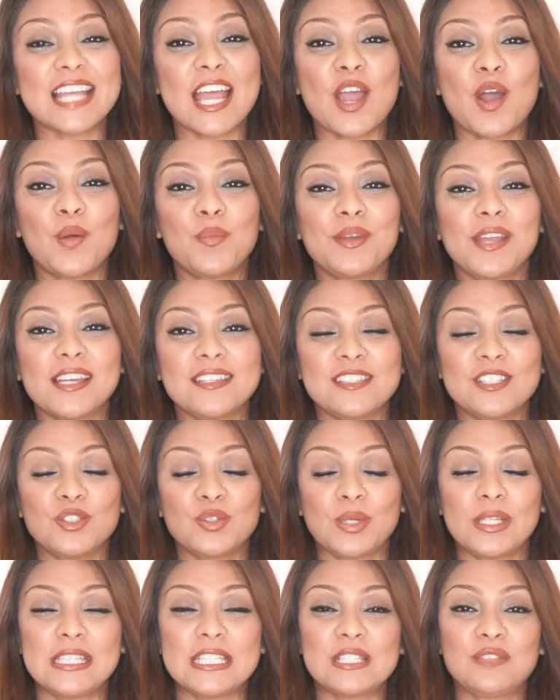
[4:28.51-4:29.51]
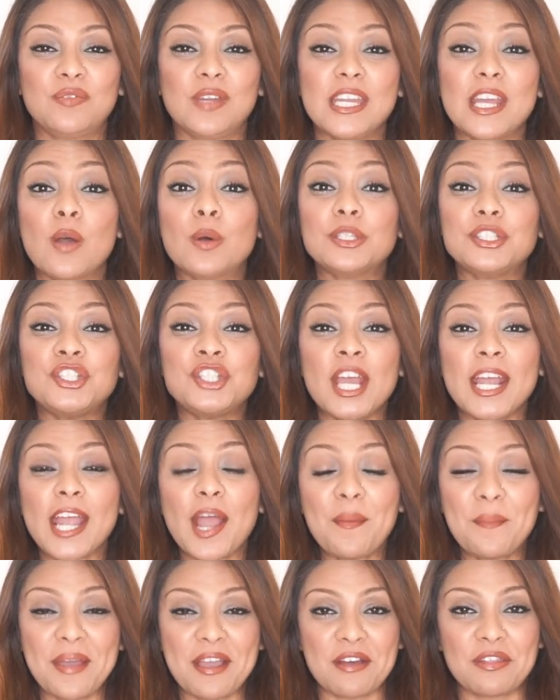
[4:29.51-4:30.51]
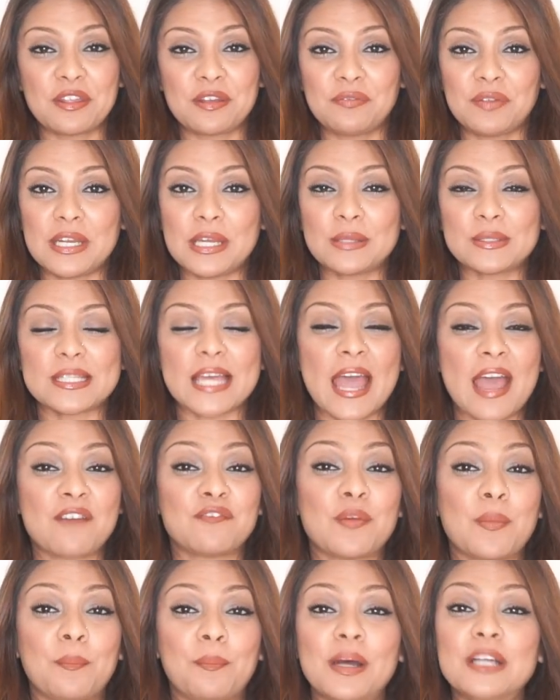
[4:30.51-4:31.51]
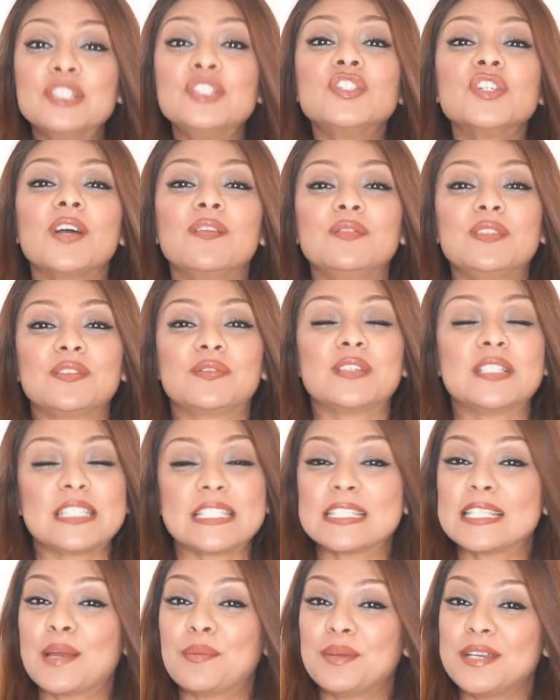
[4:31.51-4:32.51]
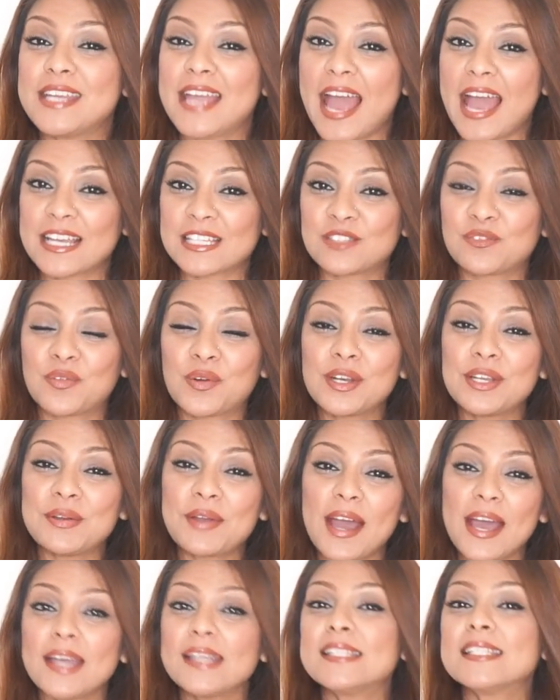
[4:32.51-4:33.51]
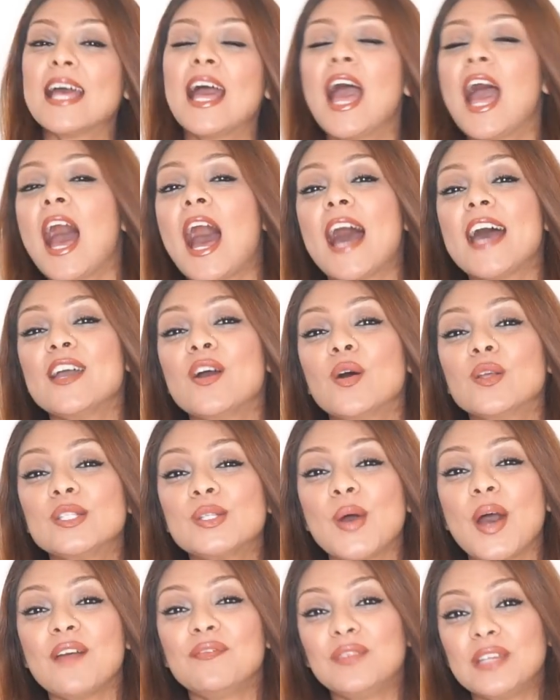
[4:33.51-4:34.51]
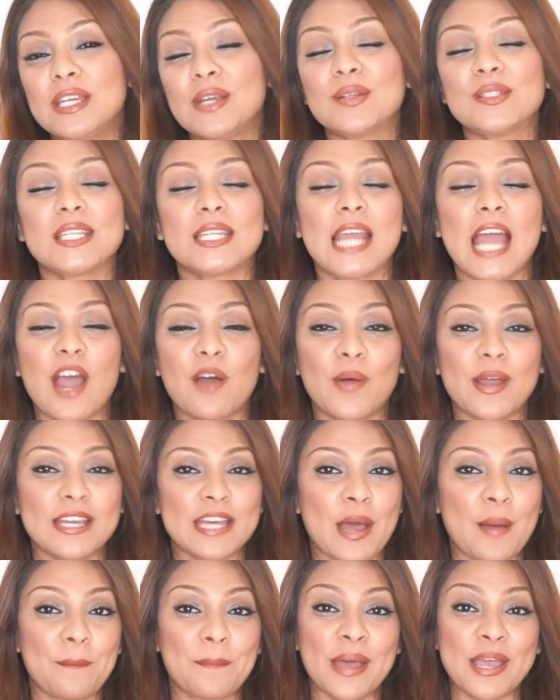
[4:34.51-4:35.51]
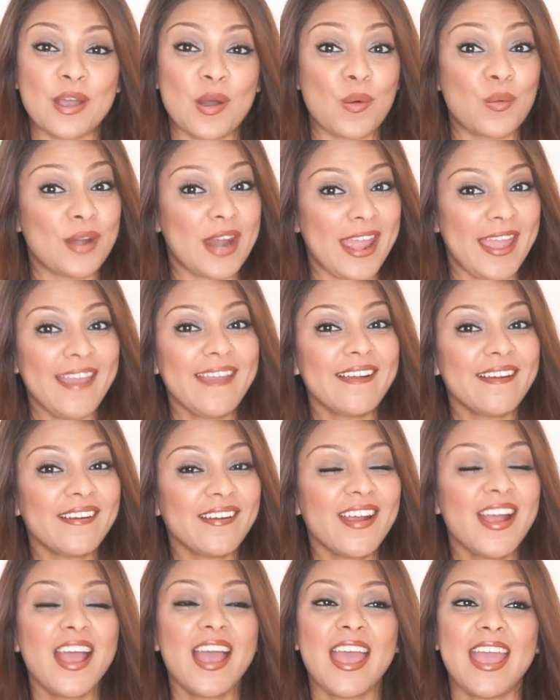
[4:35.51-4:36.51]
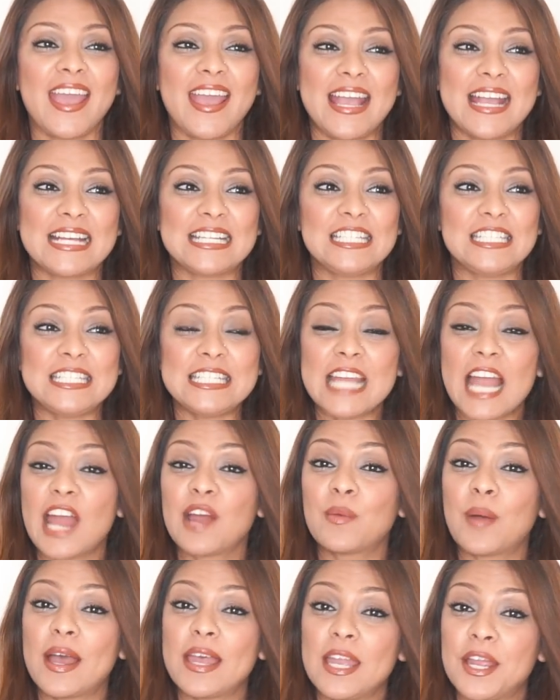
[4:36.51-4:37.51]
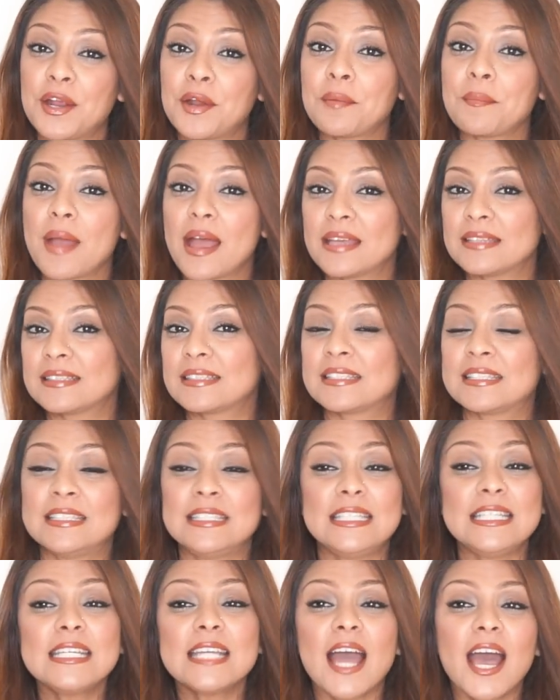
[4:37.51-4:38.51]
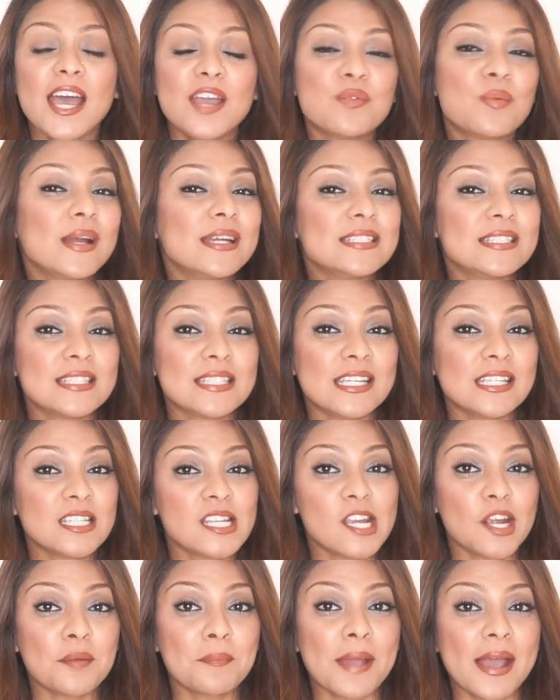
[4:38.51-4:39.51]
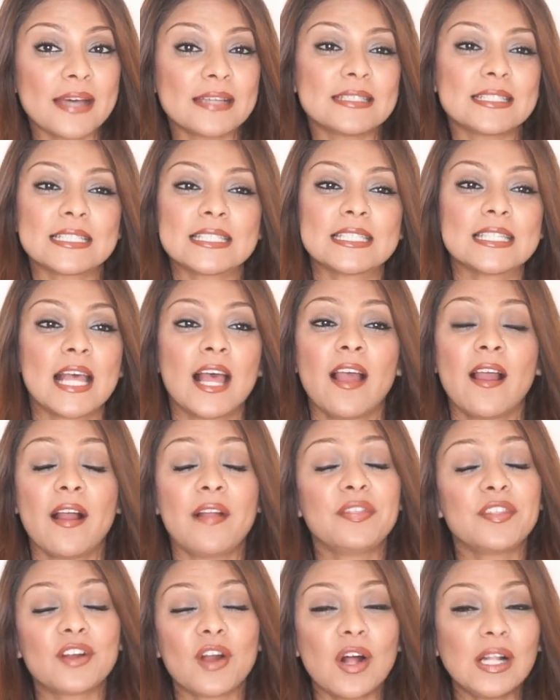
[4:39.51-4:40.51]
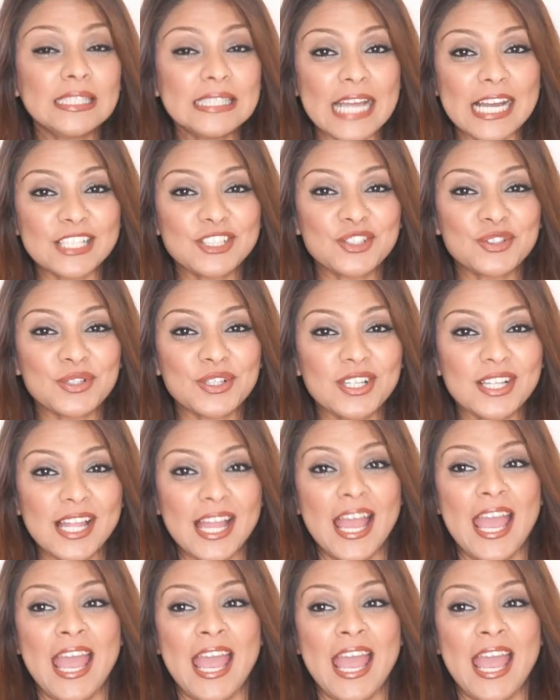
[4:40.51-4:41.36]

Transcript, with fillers: I hope you guys enjoyed this video. Check out my other videos. I have a bunch of different celebrity hacks for you guys. I also have videos on how I cut my own hair and D I Y hair masks, D I Y skincare masks, and they're all natural.